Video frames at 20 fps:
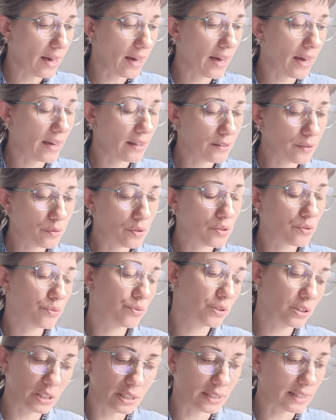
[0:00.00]
And it was
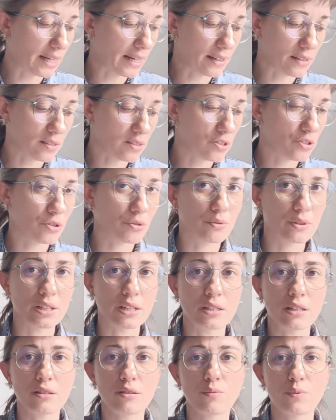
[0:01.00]
really nice to
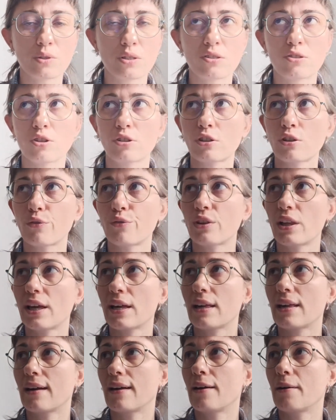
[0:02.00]
read. It was sort of
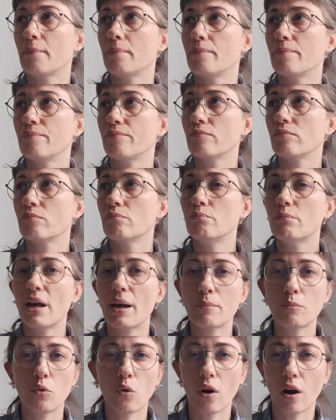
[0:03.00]
like a
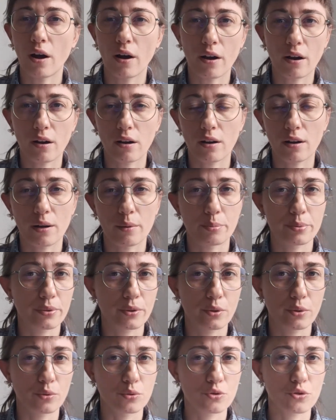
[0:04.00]
memoir
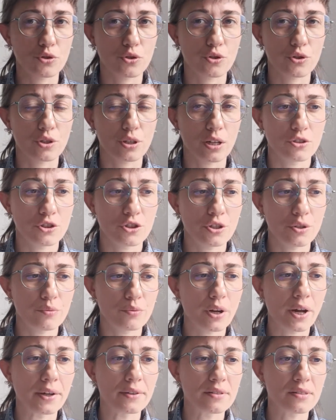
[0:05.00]
approach. She
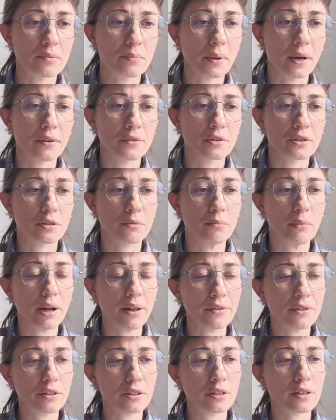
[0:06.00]
writes about her
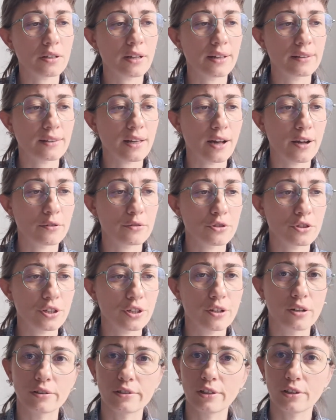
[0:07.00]
mother and how she
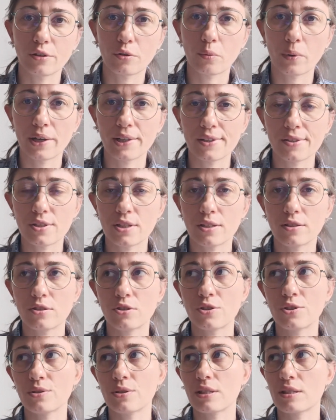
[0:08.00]
got acquainted
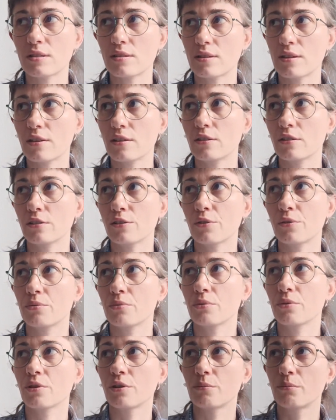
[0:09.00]
to the singer
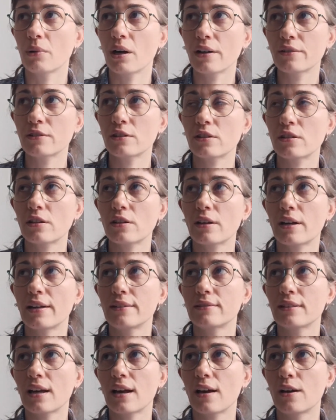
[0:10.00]
through her mother,
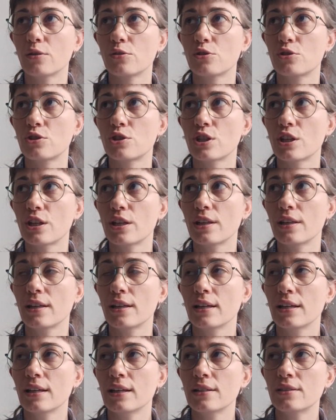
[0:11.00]
and how she
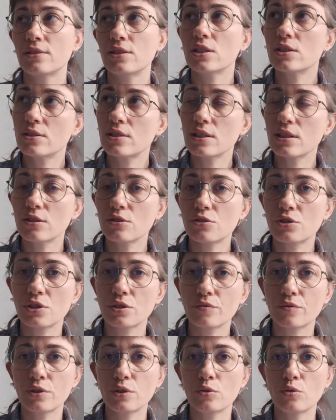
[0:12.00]
did the
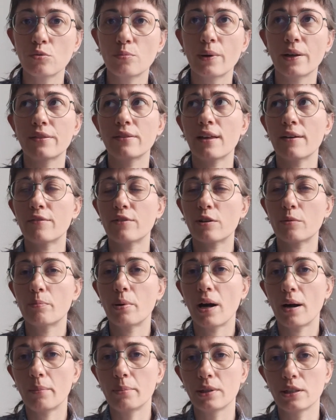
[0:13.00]
interview but never
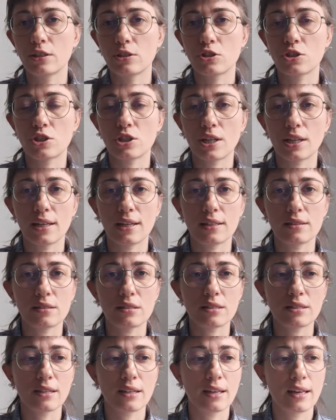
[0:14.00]
published
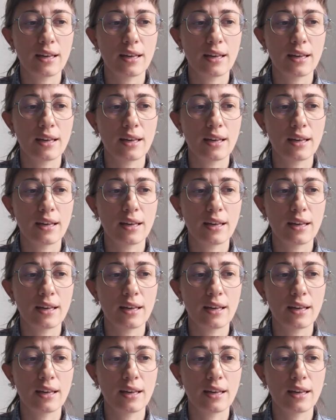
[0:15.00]
it.